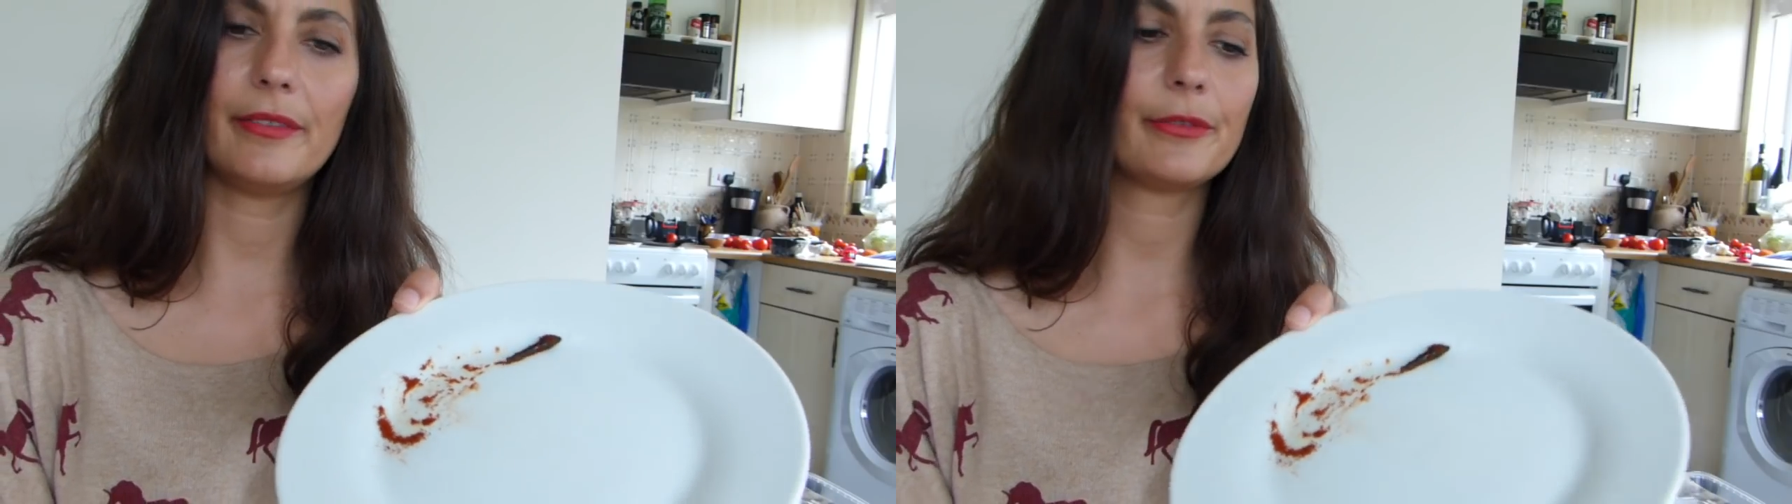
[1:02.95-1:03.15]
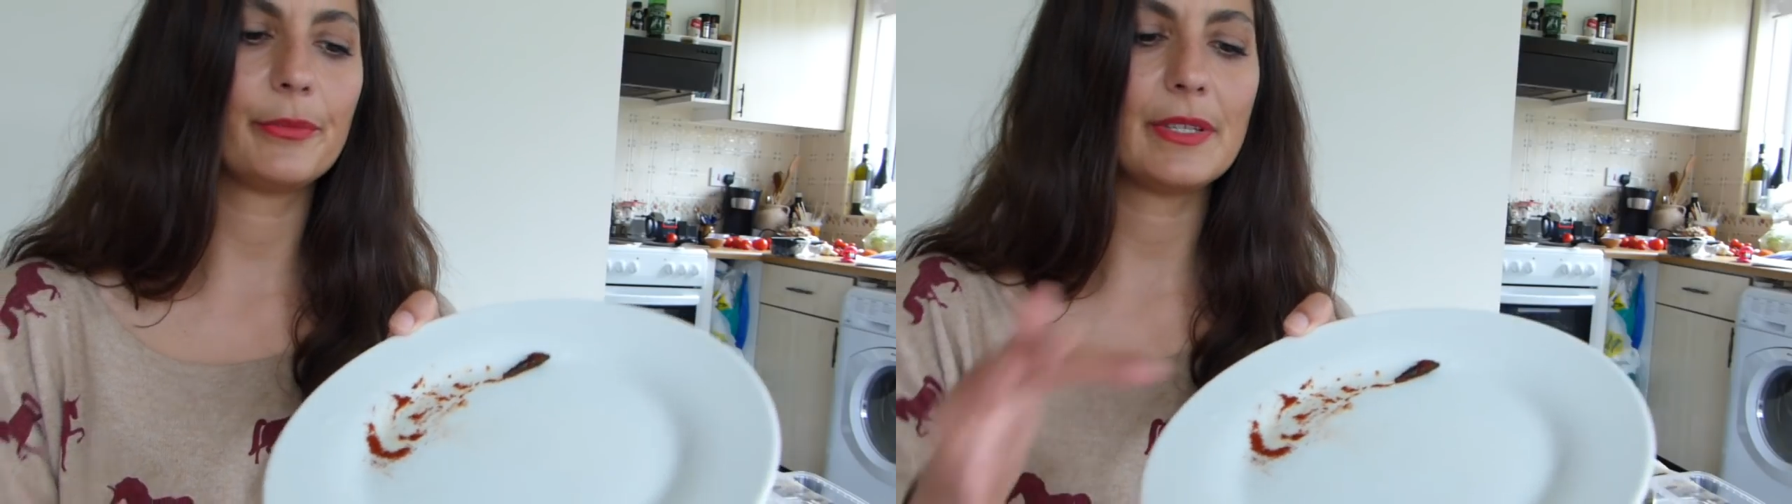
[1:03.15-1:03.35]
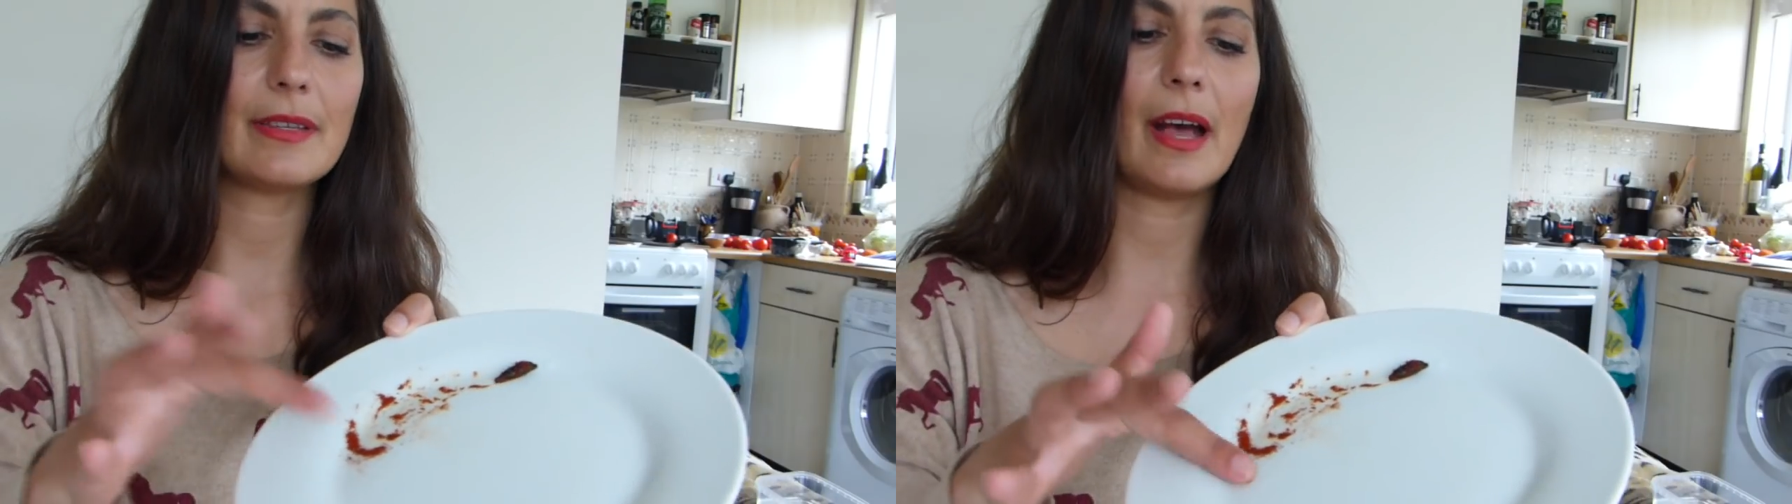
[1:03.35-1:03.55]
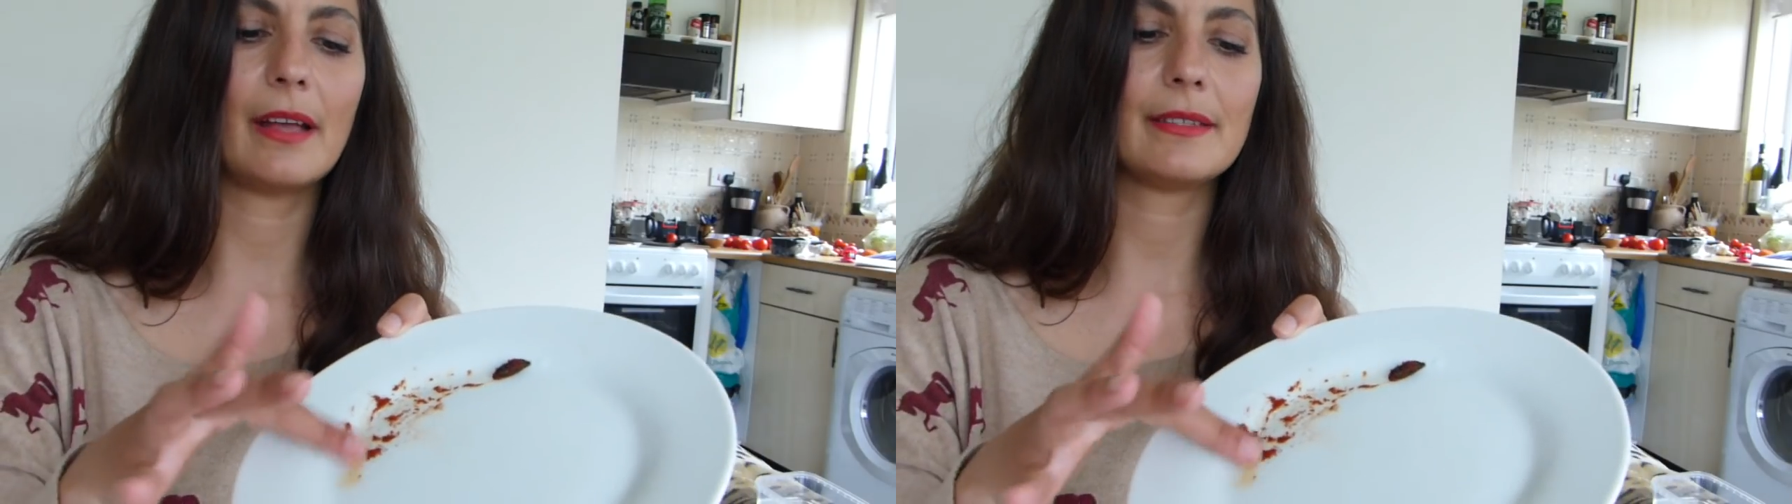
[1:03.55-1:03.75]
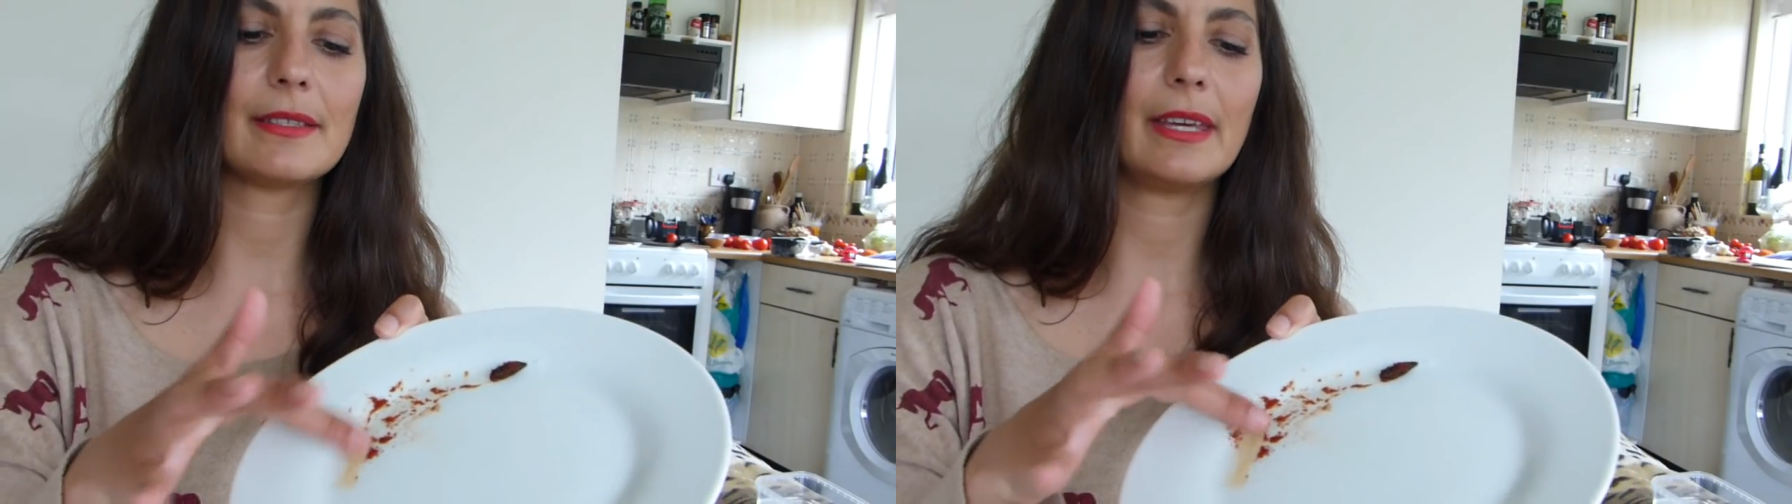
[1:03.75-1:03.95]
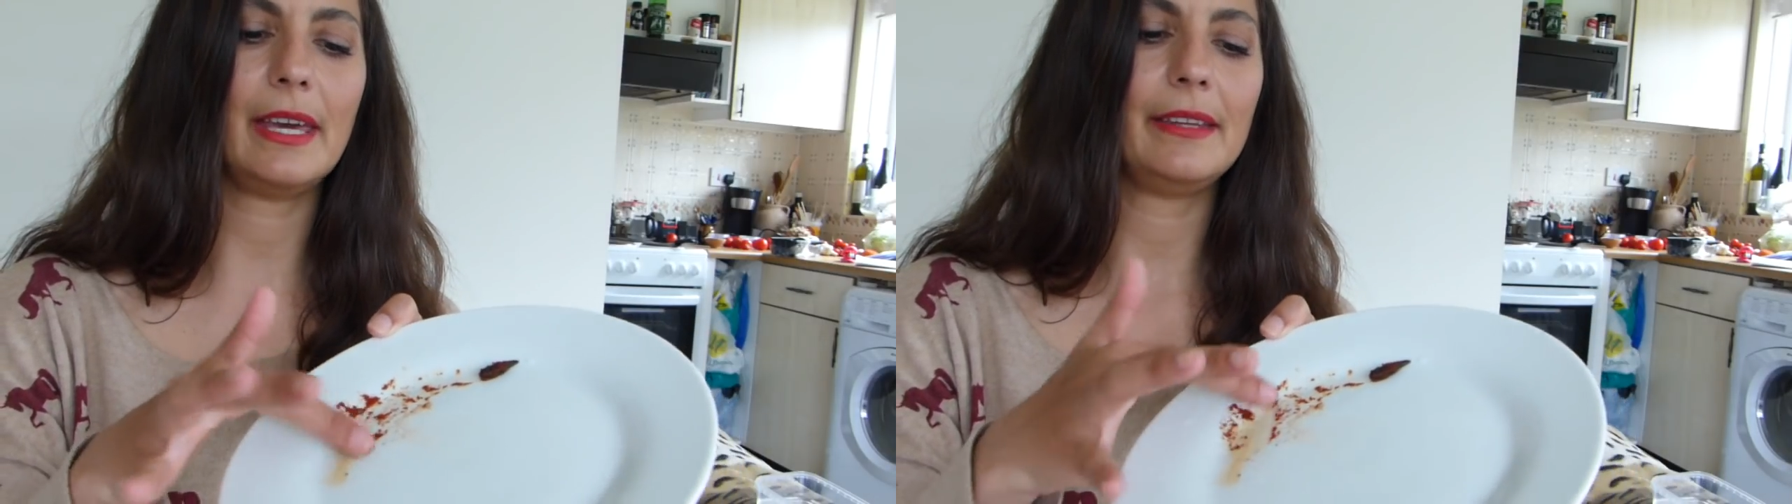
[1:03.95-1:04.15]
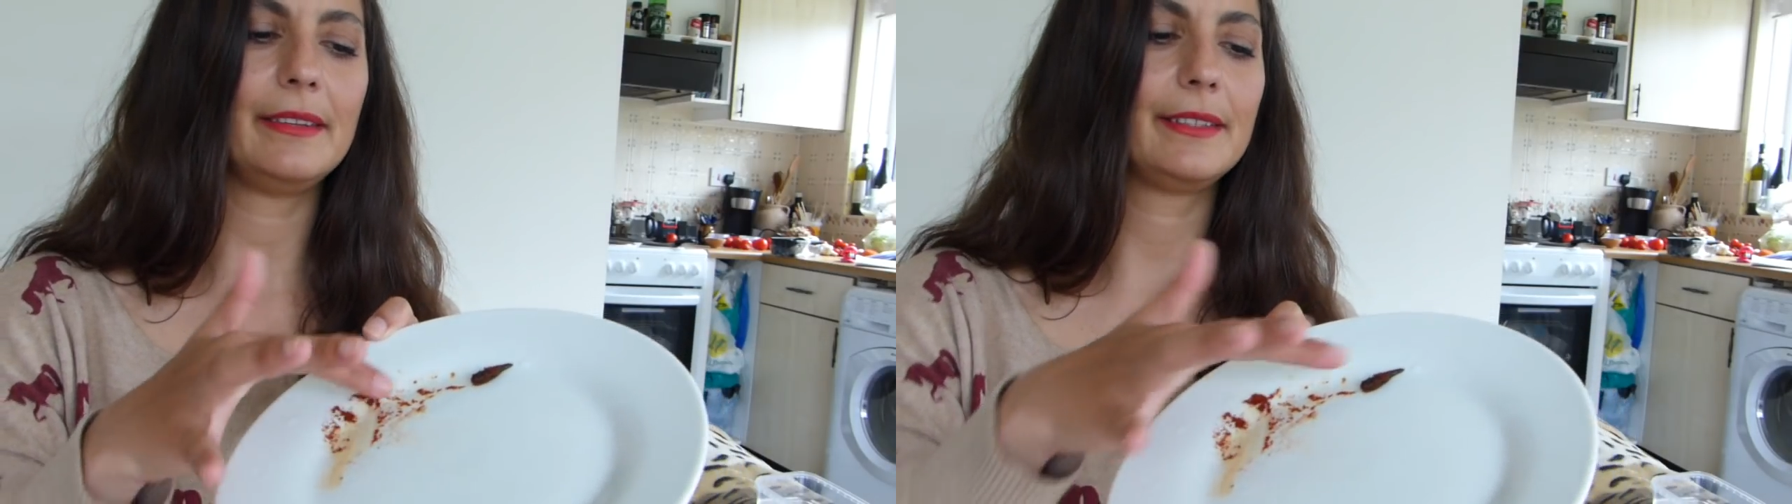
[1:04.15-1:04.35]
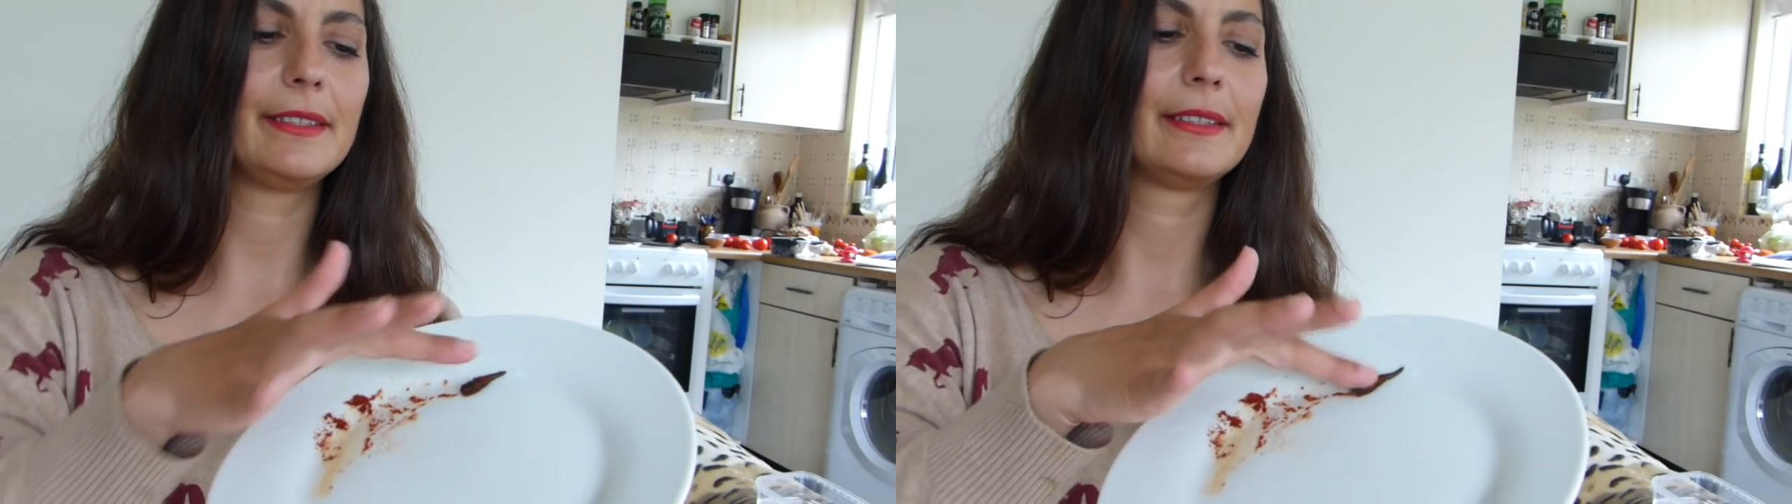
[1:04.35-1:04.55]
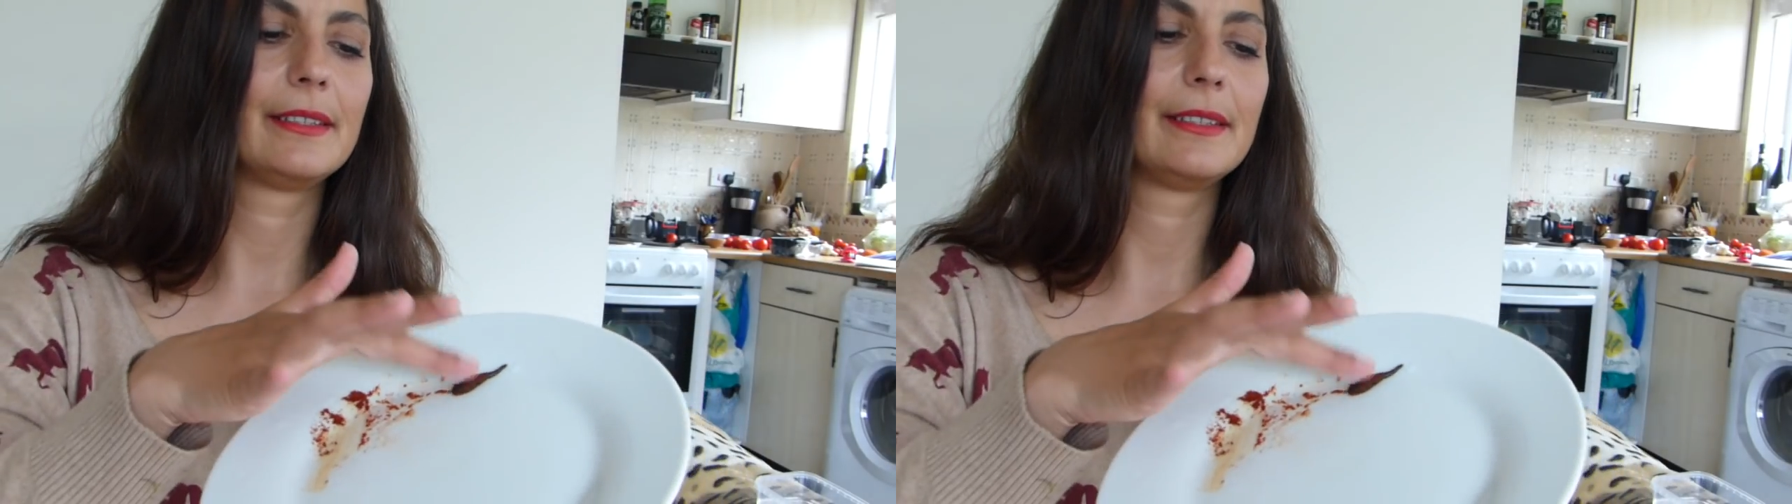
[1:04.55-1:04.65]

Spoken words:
from this unscathed.